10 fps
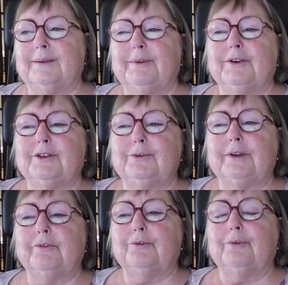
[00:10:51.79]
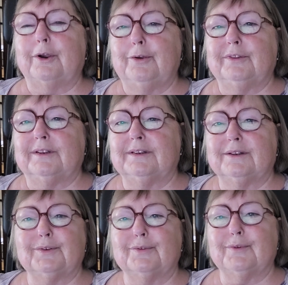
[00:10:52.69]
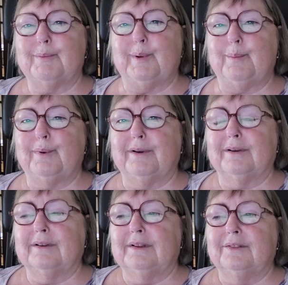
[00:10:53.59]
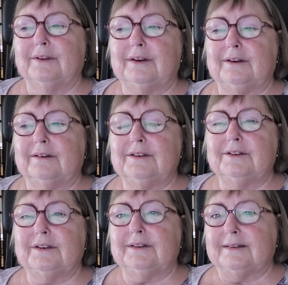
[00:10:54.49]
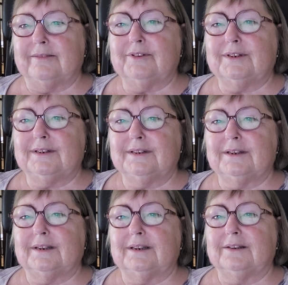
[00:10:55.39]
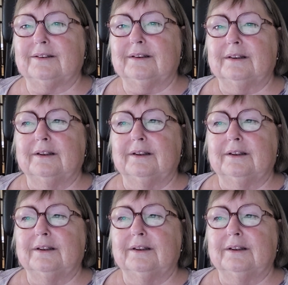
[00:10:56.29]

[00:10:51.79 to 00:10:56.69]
because whoever wrote this doesn't remember that in 1976